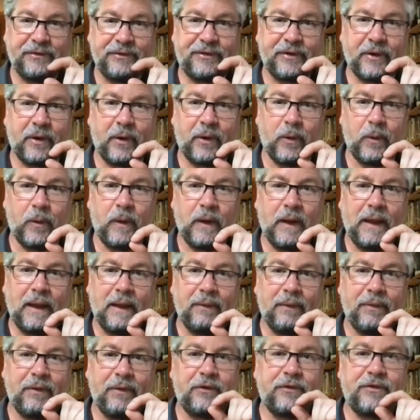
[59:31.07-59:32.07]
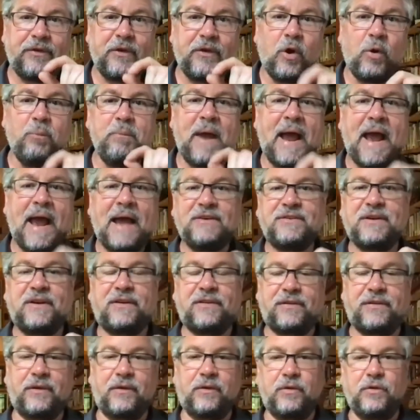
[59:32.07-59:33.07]
So there's no
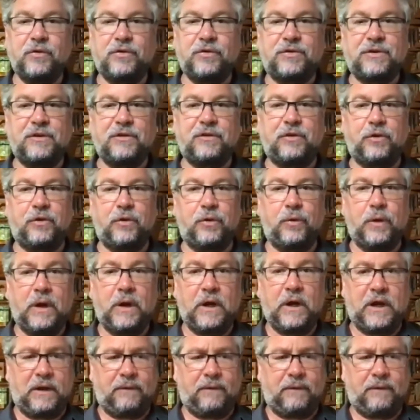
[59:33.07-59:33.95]
magic solution to